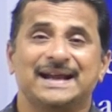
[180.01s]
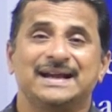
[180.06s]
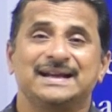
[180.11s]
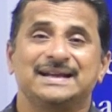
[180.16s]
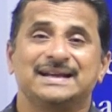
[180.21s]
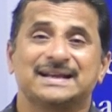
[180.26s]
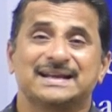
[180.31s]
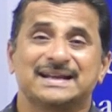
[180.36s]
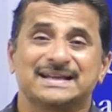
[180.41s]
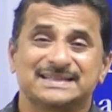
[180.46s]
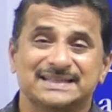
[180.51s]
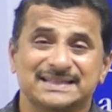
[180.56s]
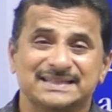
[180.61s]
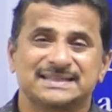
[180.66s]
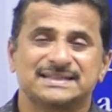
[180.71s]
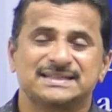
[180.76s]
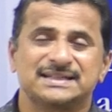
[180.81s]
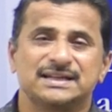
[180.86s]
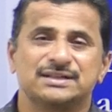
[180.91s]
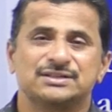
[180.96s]
and
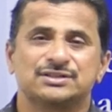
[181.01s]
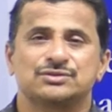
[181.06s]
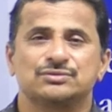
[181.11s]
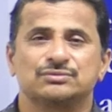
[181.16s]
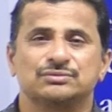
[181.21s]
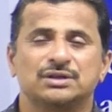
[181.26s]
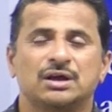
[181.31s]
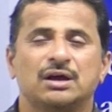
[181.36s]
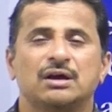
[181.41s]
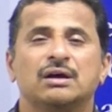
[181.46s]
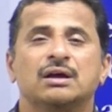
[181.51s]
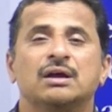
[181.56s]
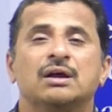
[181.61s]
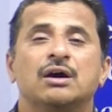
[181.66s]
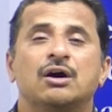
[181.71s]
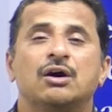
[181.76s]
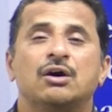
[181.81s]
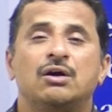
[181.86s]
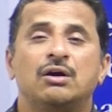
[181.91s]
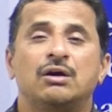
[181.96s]
resistance to the
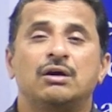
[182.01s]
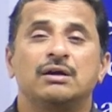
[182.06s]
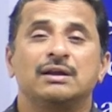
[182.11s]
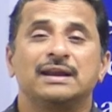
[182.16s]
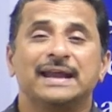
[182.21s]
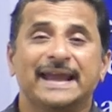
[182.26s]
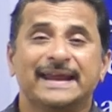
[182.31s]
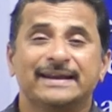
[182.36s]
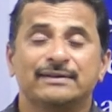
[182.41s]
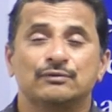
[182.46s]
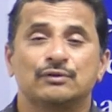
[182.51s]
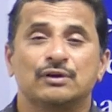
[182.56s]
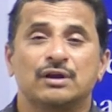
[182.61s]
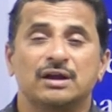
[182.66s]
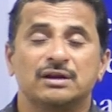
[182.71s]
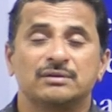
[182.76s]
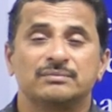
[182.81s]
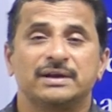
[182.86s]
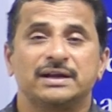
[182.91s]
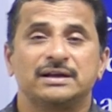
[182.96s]
all
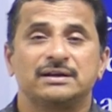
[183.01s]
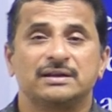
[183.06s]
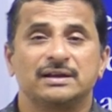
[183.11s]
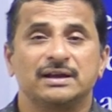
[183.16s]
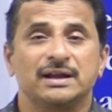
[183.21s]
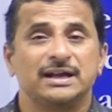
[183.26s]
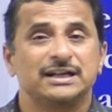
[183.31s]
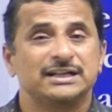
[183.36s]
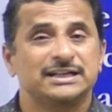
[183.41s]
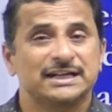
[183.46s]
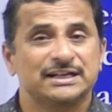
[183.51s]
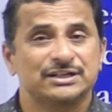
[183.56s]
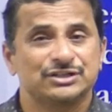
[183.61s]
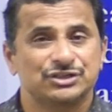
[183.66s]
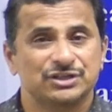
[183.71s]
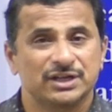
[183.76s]
environment related